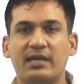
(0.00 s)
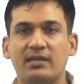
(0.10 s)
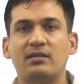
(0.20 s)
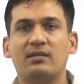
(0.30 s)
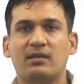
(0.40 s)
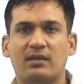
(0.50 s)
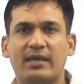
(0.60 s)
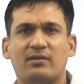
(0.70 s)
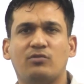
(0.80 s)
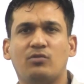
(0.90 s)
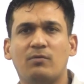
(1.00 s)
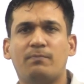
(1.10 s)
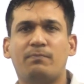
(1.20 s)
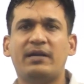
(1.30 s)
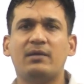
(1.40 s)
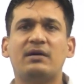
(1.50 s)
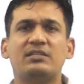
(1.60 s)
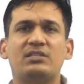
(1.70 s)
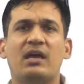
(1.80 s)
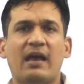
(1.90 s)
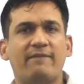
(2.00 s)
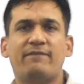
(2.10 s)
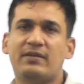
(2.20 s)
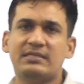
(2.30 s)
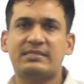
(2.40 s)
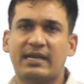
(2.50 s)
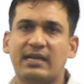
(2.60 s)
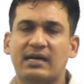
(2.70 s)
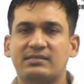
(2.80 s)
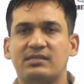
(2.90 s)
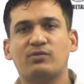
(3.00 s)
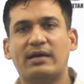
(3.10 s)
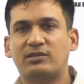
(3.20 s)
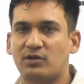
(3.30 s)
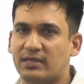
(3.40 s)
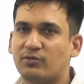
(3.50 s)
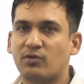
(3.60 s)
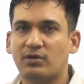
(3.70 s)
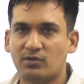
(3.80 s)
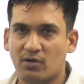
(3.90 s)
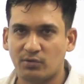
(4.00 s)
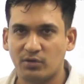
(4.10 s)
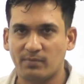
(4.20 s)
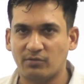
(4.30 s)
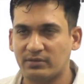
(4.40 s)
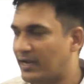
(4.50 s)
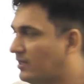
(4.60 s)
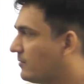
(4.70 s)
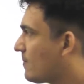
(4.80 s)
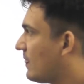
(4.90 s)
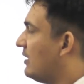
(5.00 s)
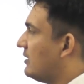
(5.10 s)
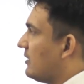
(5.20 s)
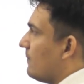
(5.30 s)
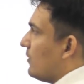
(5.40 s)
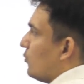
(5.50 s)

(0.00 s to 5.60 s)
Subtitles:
in, pretty much every second answer. So I thought I'll quickly talk to you about that. Number